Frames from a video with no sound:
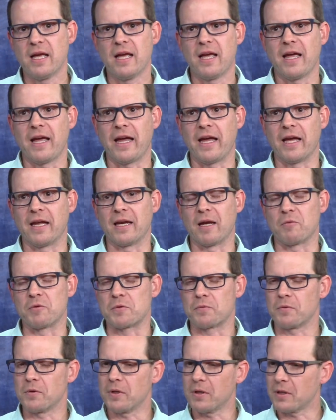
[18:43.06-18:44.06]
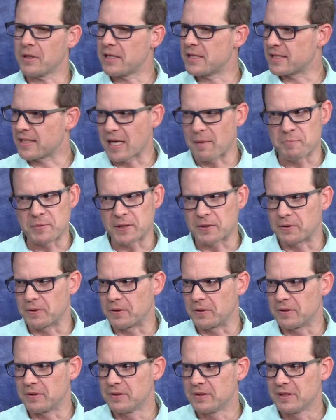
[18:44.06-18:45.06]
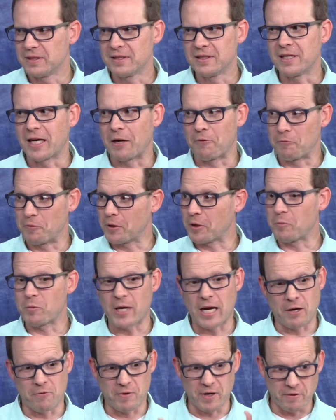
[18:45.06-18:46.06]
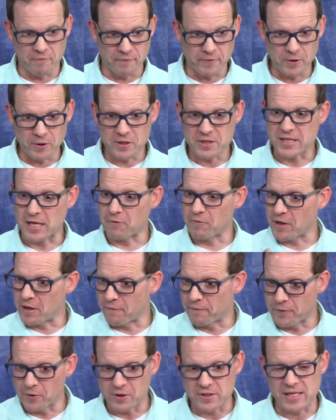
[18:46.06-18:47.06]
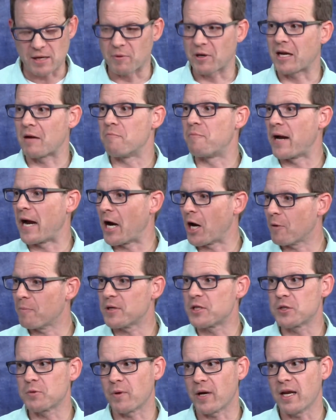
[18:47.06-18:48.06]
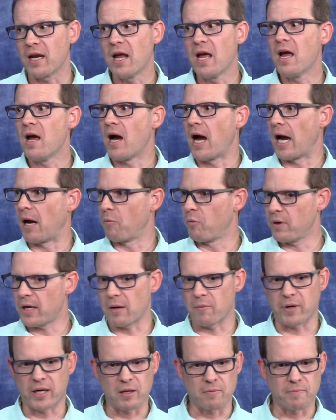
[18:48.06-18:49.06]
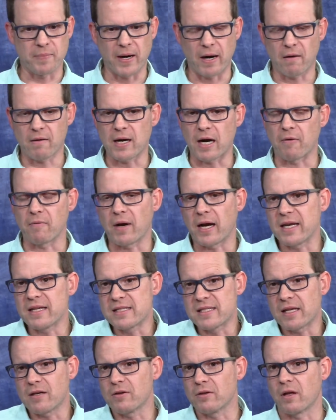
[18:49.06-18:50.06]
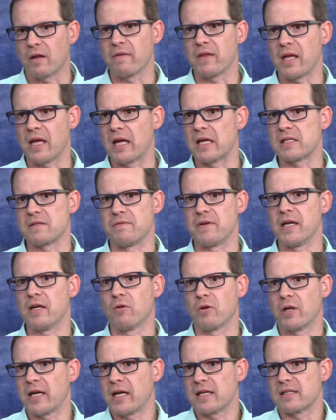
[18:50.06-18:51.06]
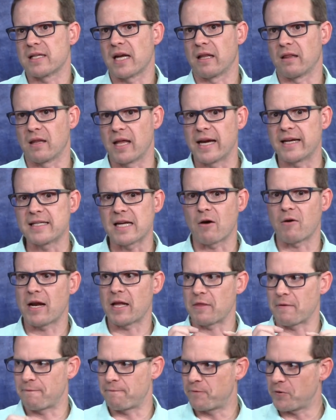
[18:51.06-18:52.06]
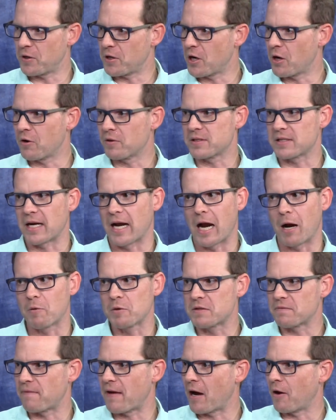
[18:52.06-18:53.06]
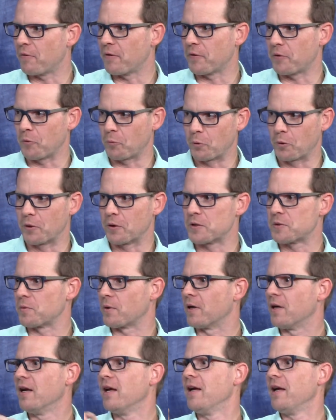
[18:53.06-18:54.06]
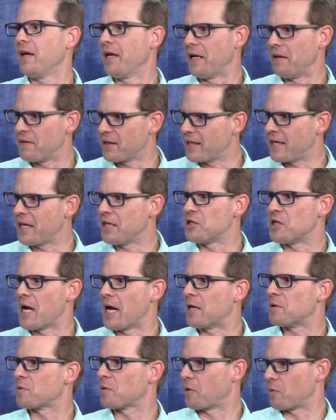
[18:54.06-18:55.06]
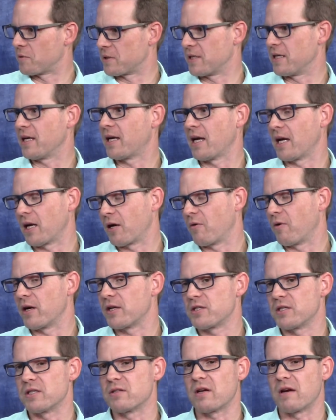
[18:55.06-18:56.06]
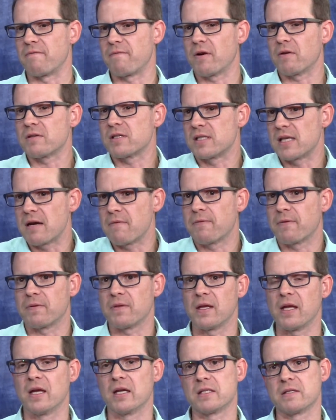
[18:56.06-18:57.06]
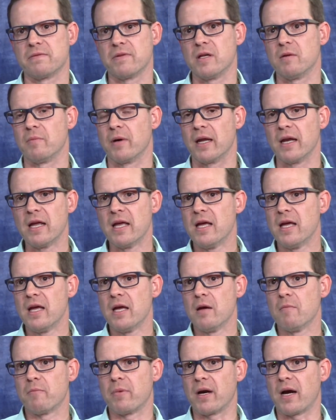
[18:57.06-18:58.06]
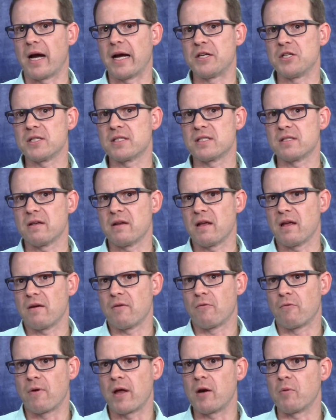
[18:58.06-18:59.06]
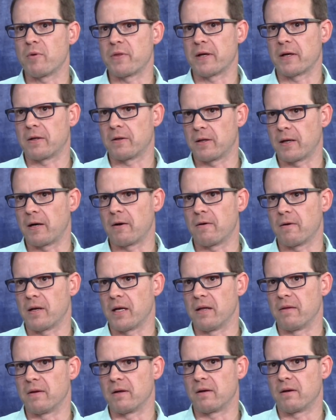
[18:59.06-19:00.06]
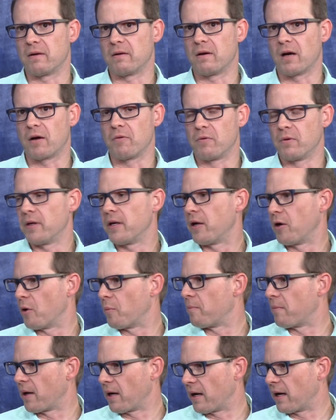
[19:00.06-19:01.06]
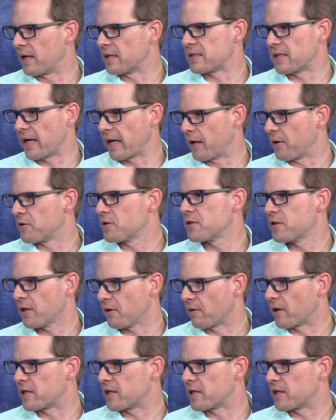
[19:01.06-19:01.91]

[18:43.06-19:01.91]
and I was really skeptical. I really would. I'd read a verse. I'd read a verse. I would compare be between. James, yeah. I would. I would compare, and I, I settled on the ESV only because I liked how it had the footnotes, and I always found that the words were in the King James where there was any kind of question, so I felt safe with the ESV. But, but I just read it with a clarity that God really did open my eyes, and I understood grace